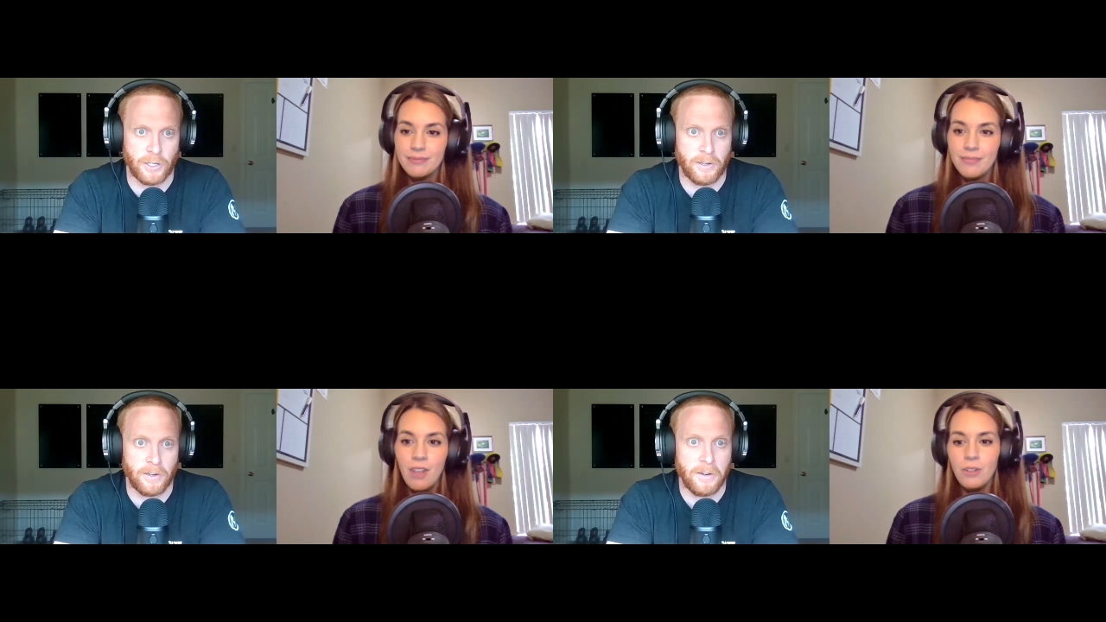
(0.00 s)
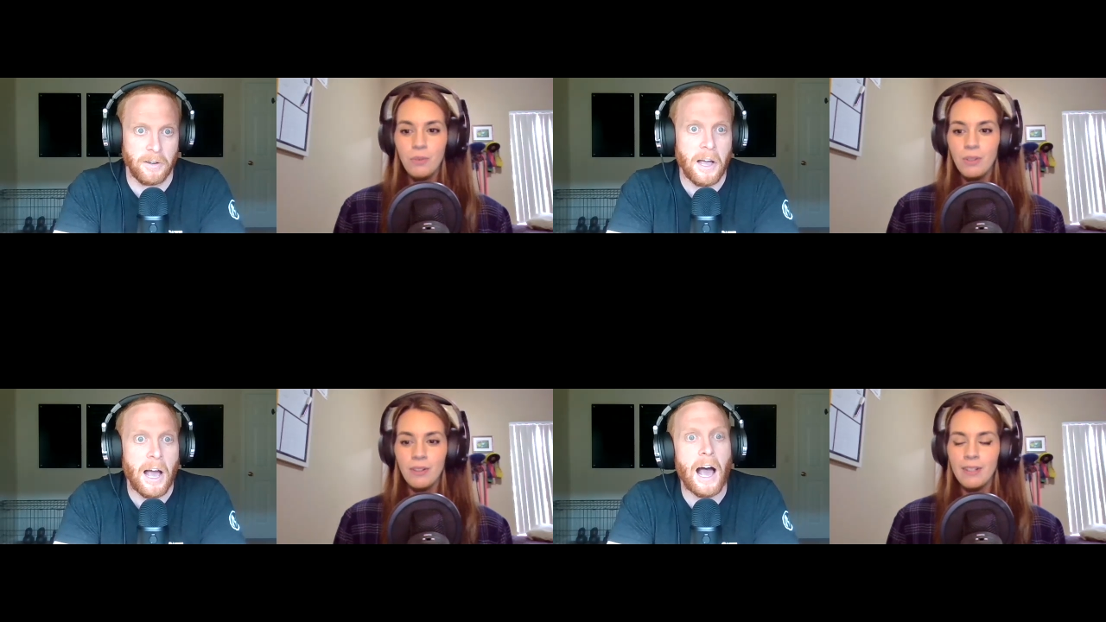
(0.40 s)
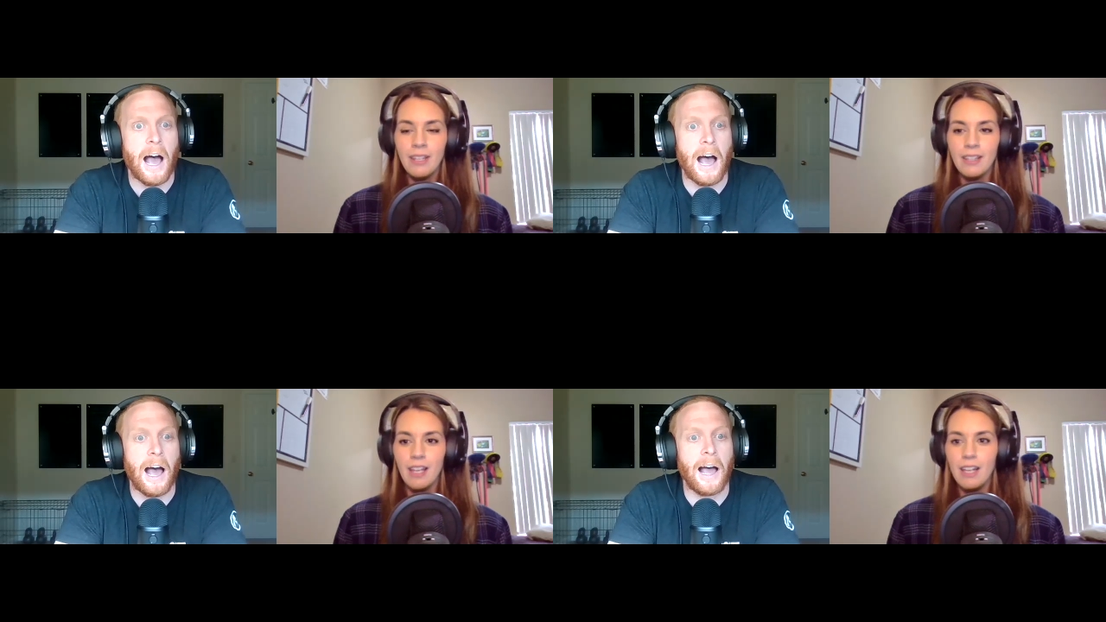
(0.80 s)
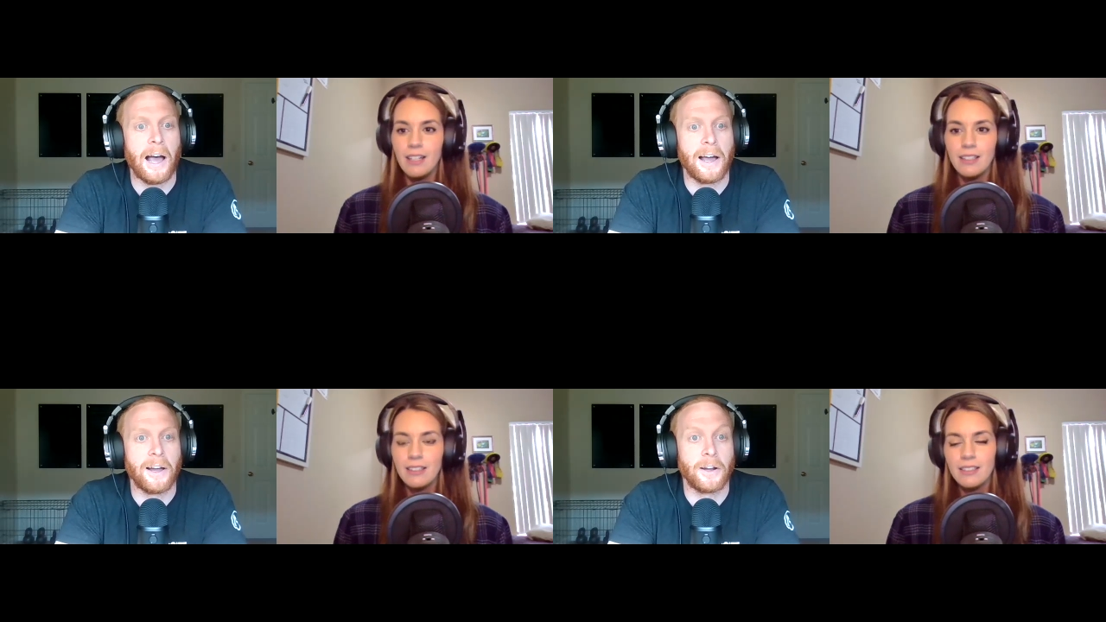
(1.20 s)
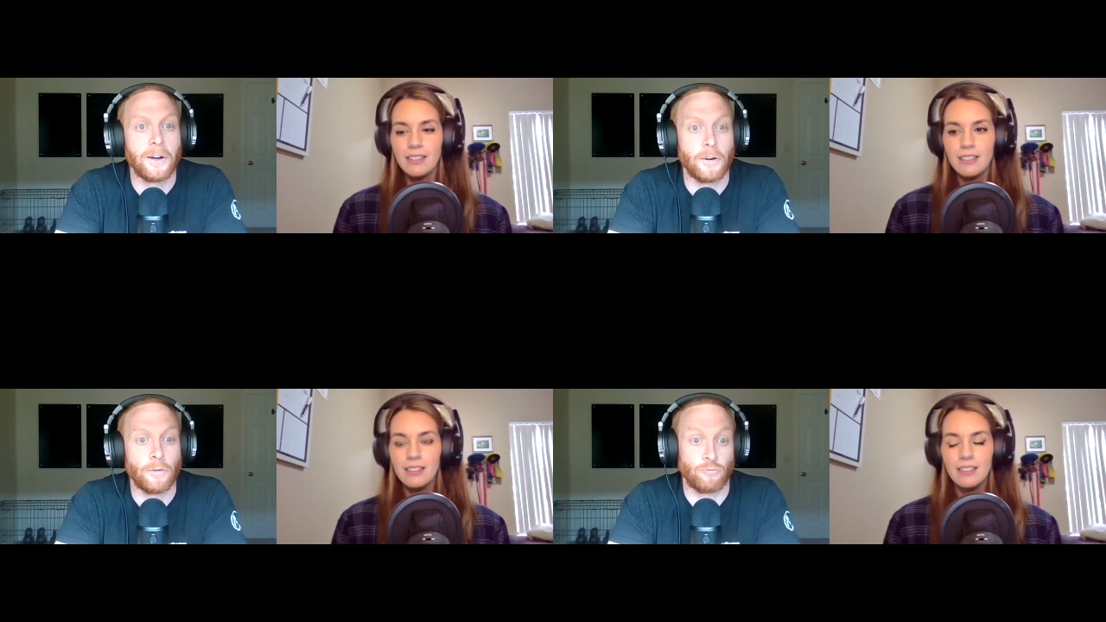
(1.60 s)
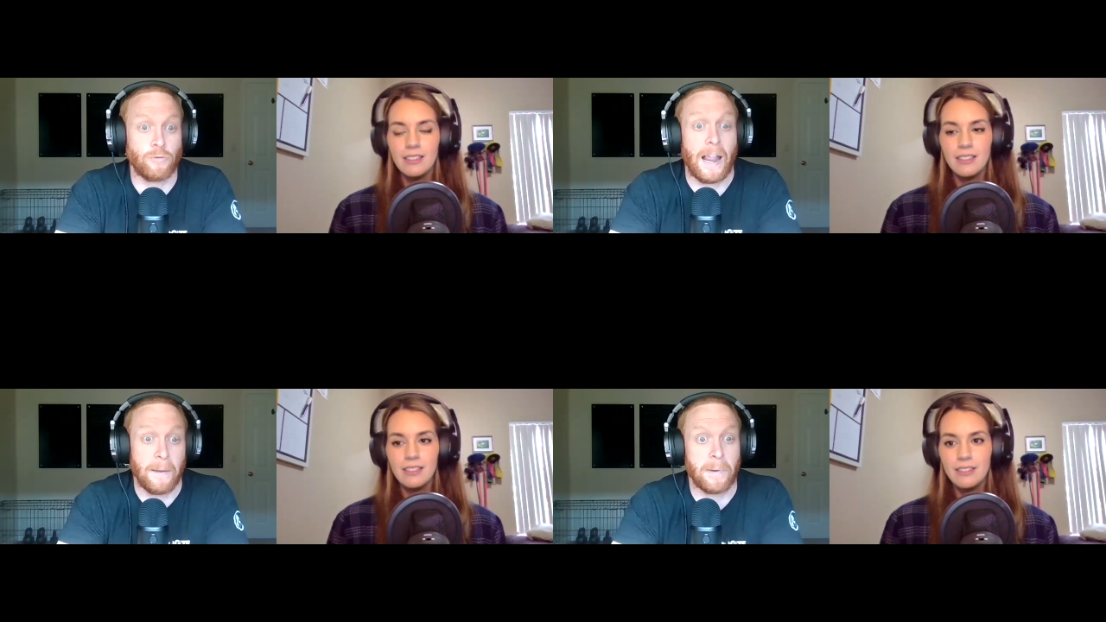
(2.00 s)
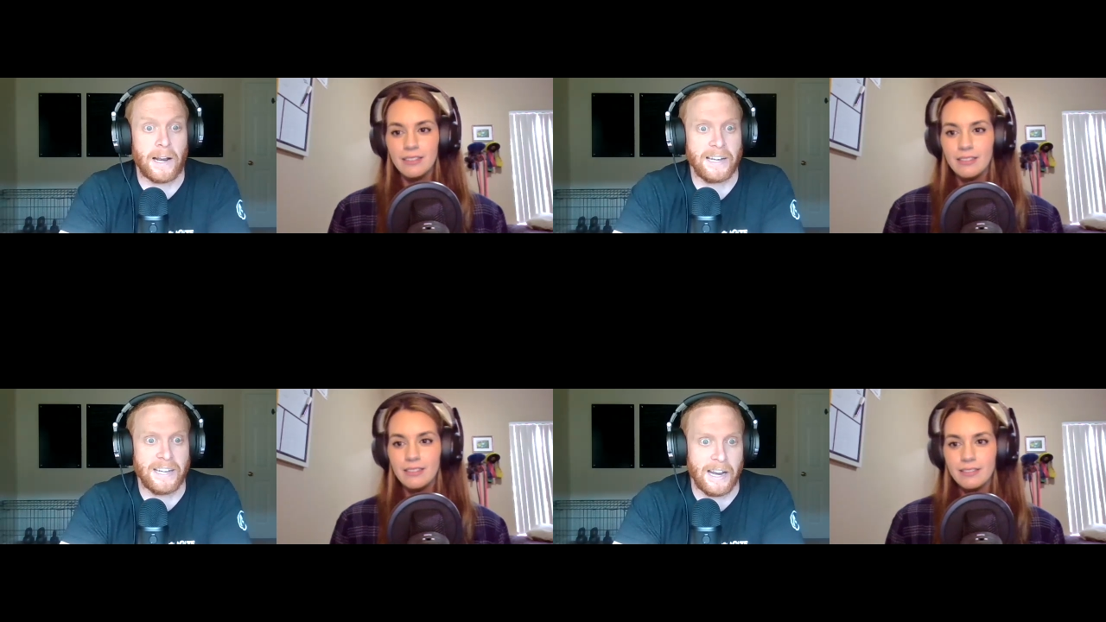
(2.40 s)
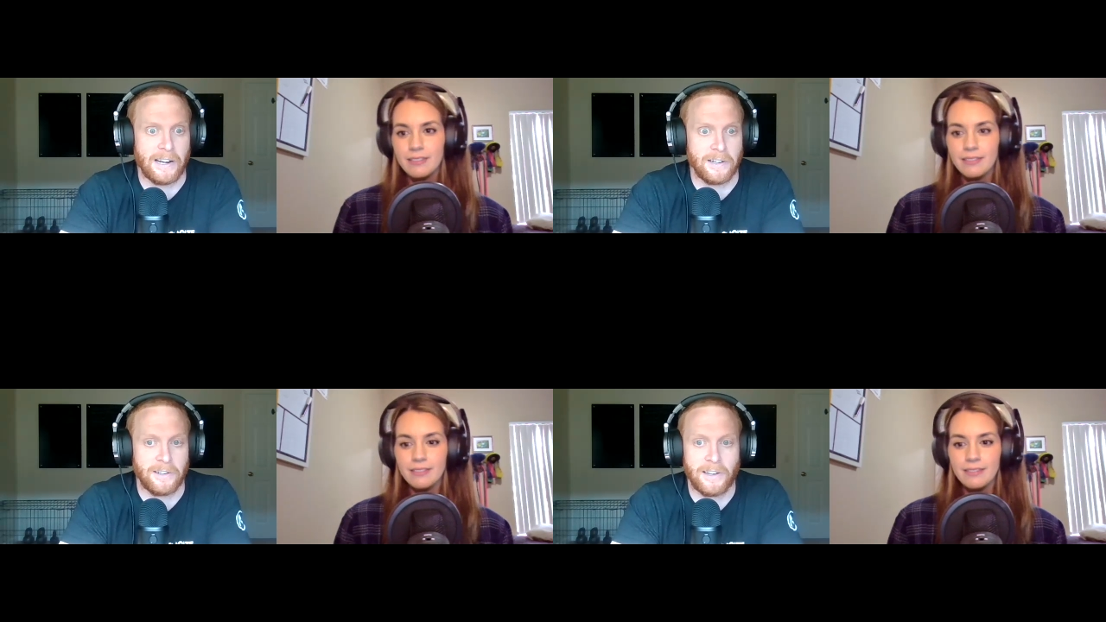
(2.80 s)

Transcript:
Speaker 1: No, you wouldn't uh, think that. Right, but I did.